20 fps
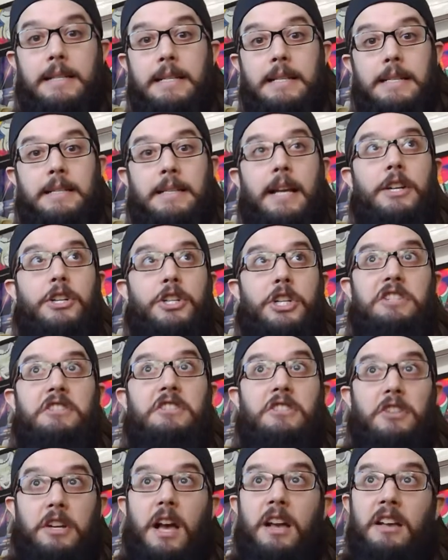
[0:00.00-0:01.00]
I said,
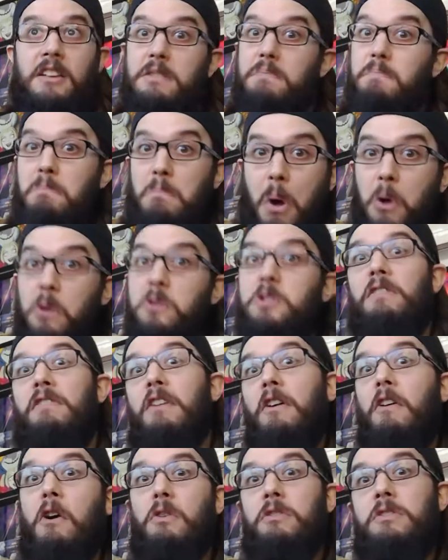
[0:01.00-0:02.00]
she does most of
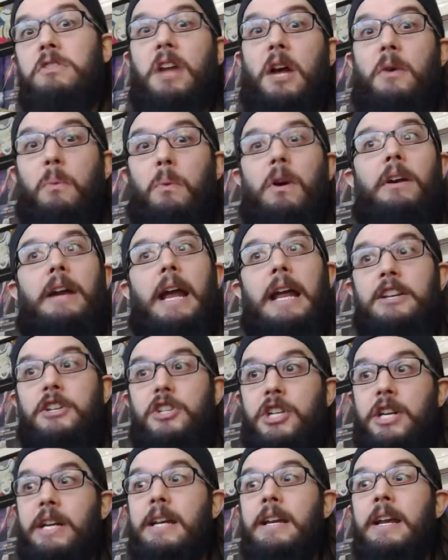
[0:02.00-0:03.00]
her own stunt work, and
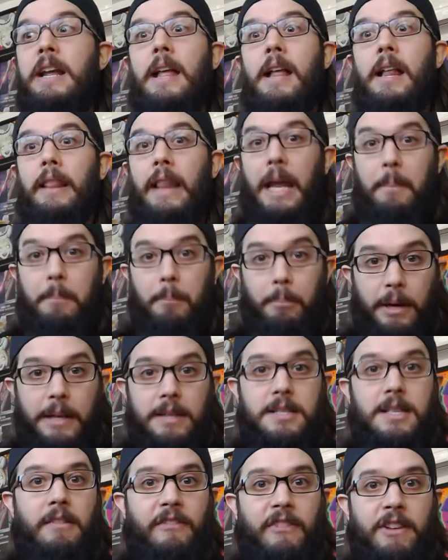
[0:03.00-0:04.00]
she
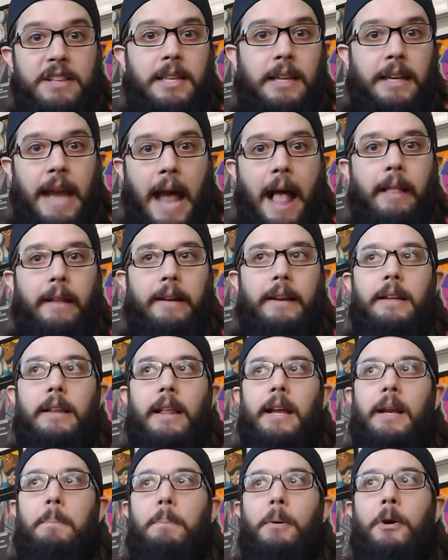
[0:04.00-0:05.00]
brings the physicality.
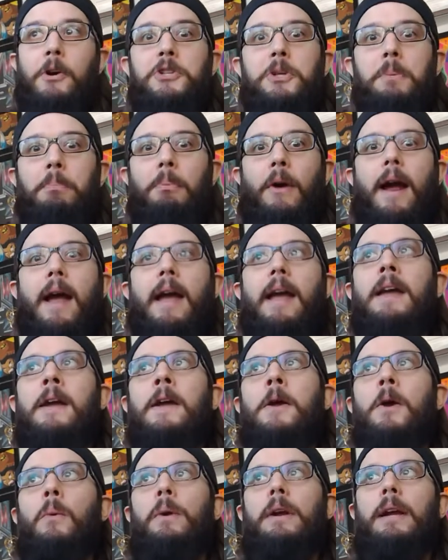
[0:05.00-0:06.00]
Like Birds of Prey,
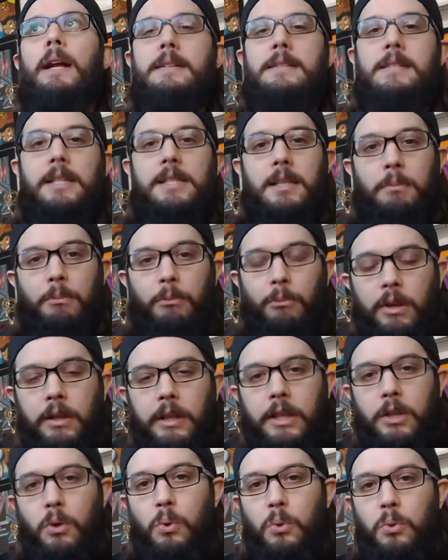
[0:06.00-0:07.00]
we got to see some
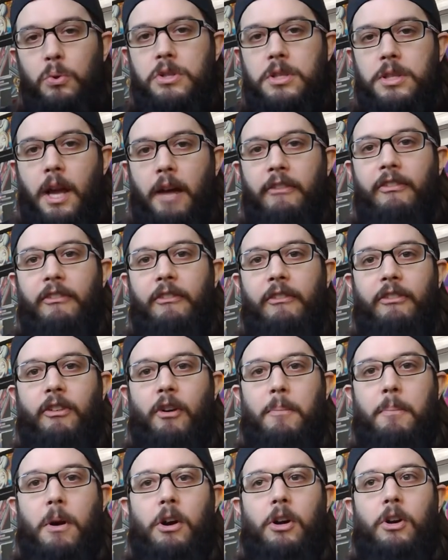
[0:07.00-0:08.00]
really cool stuff
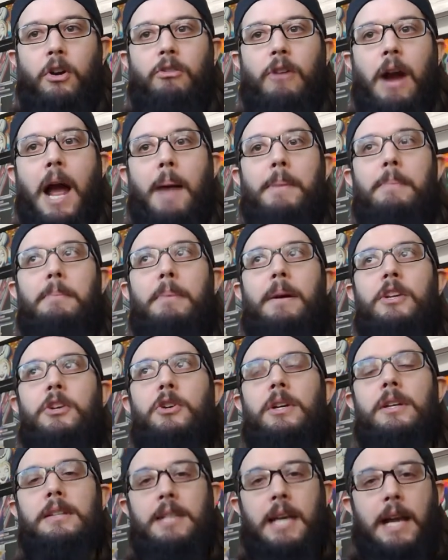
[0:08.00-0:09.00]
from Margot Robbie, but
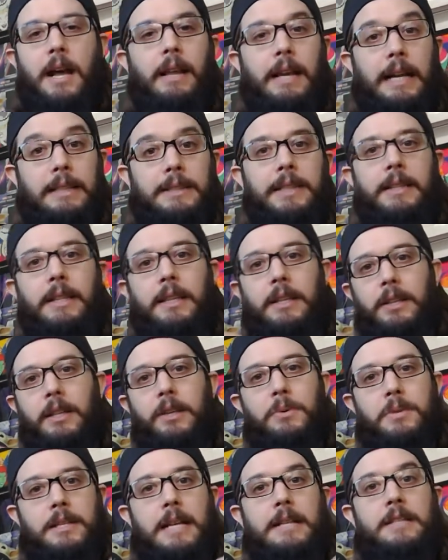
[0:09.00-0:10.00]
you could tell, like I said,
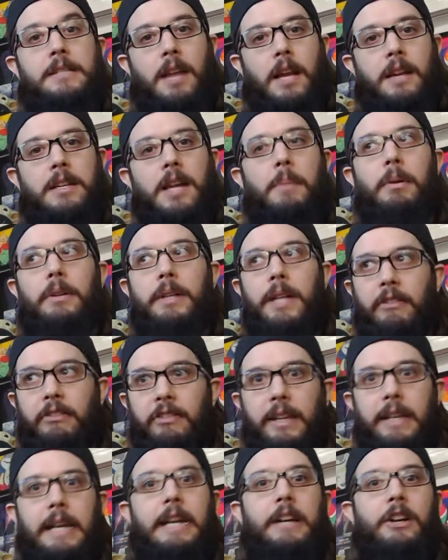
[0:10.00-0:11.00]
there was that stunt double
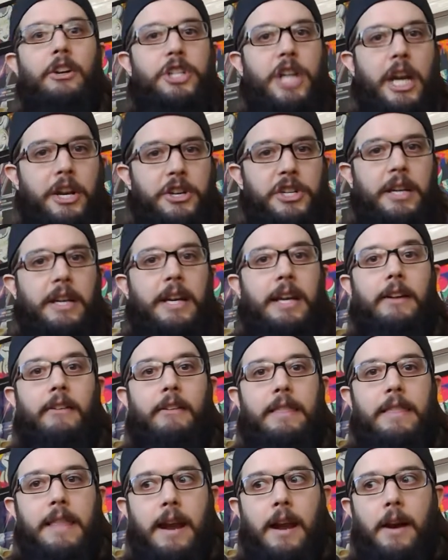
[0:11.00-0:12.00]
definitely interchanging here
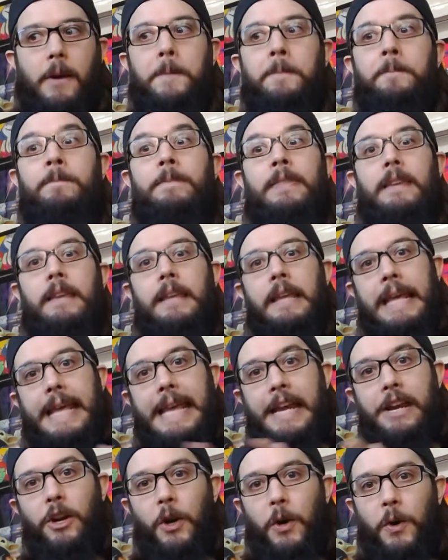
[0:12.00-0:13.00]
and there.
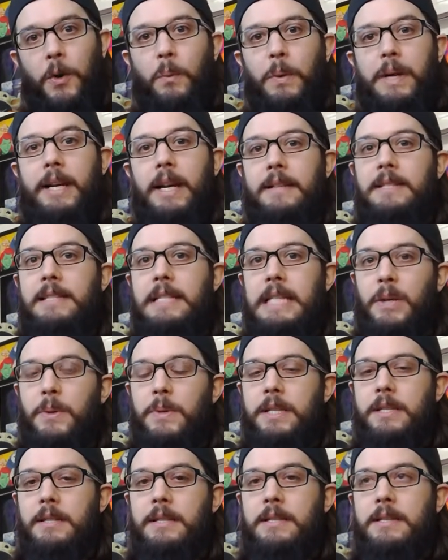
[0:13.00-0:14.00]
Here, we get
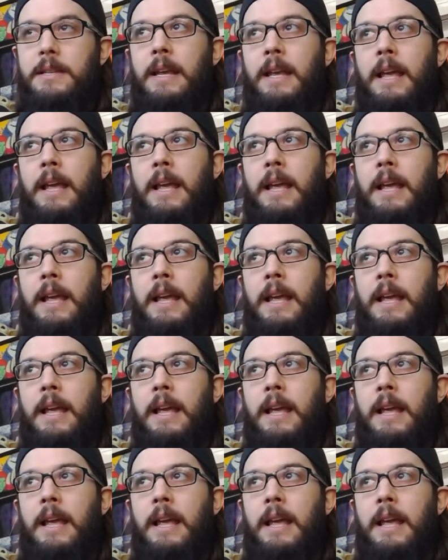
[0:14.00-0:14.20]
sequences.